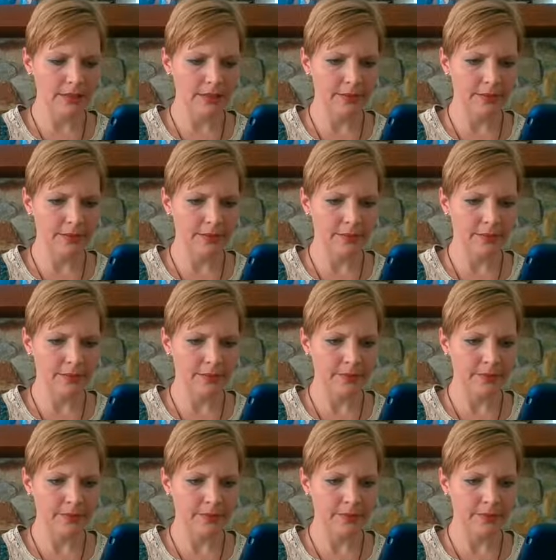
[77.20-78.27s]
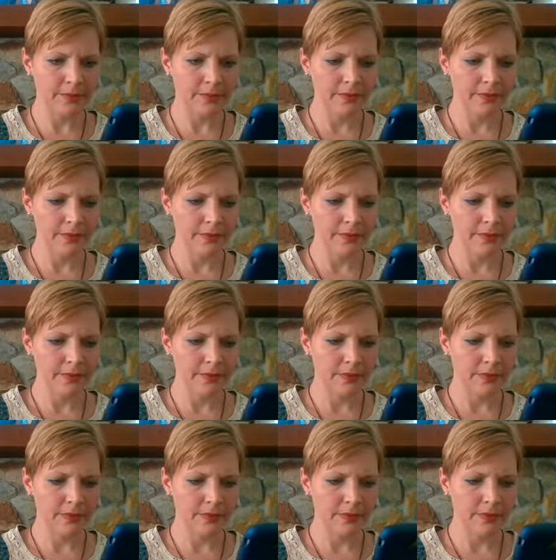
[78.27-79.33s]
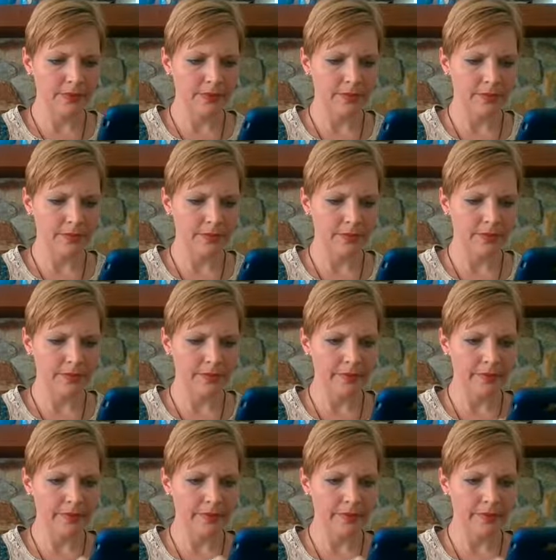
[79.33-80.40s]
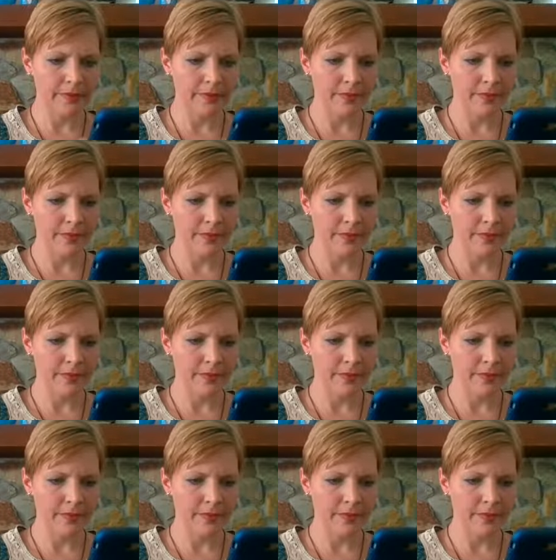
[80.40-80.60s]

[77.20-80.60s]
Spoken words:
[no speech]